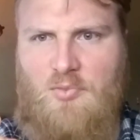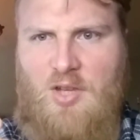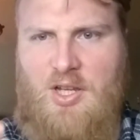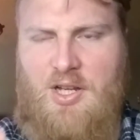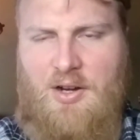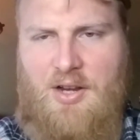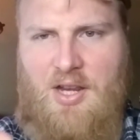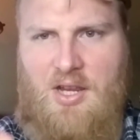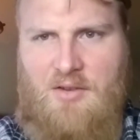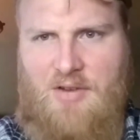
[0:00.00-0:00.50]

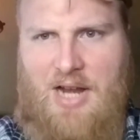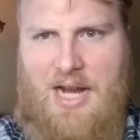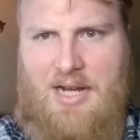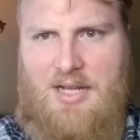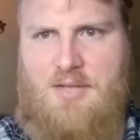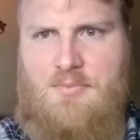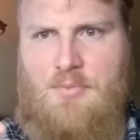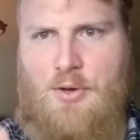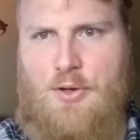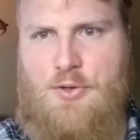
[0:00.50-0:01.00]
Even at
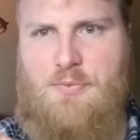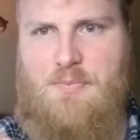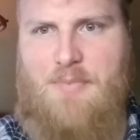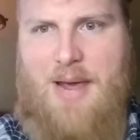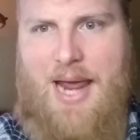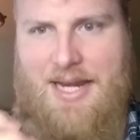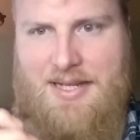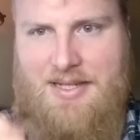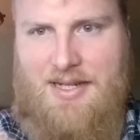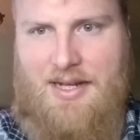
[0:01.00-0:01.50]
its most
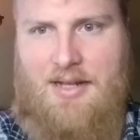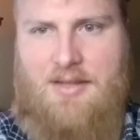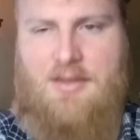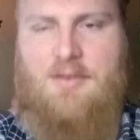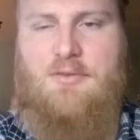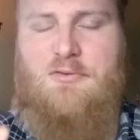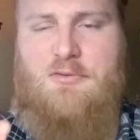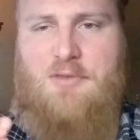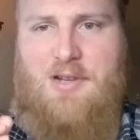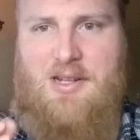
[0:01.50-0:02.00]
basic,
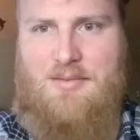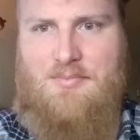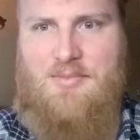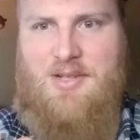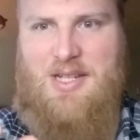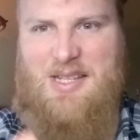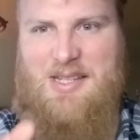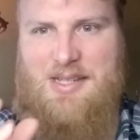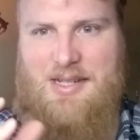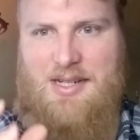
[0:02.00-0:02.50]
the freedom
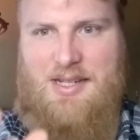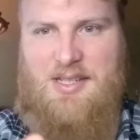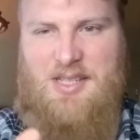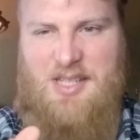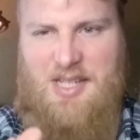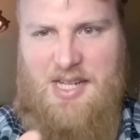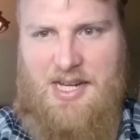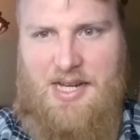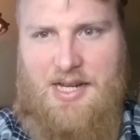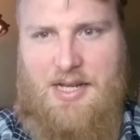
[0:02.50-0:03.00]
to
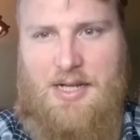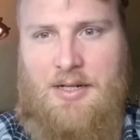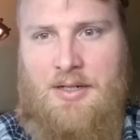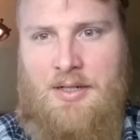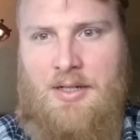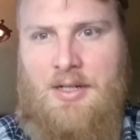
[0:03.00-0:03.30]
succeed,